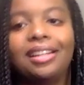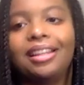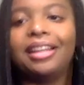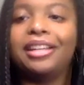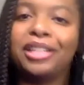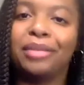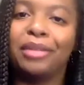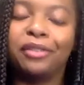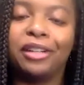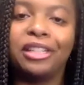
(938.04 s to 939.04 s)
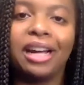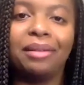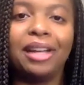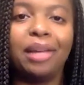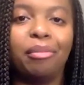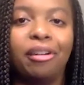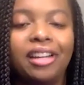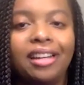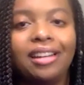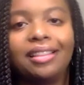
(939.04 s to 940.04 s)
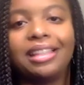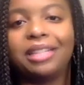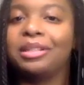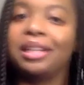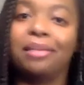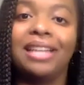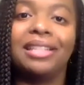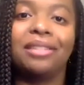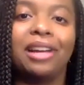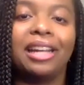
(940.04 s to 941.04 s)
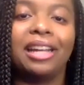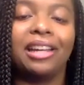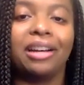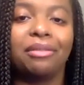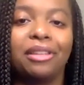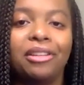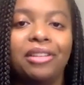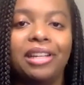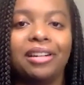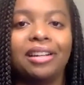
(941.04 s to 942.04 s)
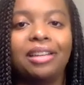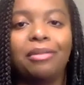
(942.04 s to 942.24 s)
Thank you so much for your time today, Brendan. This was an amazing way to kick off the new year.